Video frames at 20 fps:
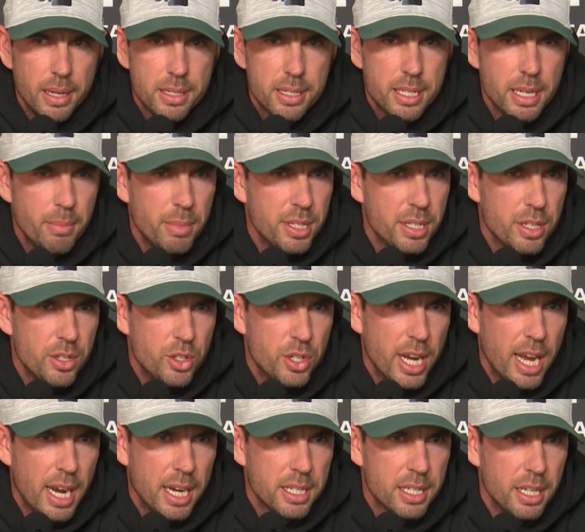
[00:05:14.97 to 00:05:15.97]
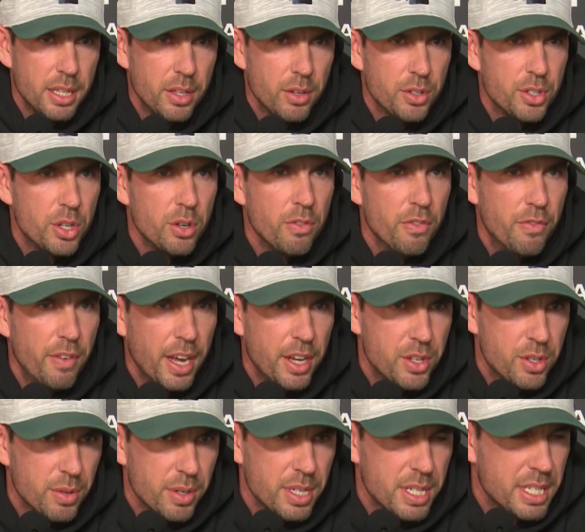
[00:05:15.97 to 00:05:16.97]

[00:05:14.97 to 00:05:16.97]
Simmons and Jackson, they're two veteran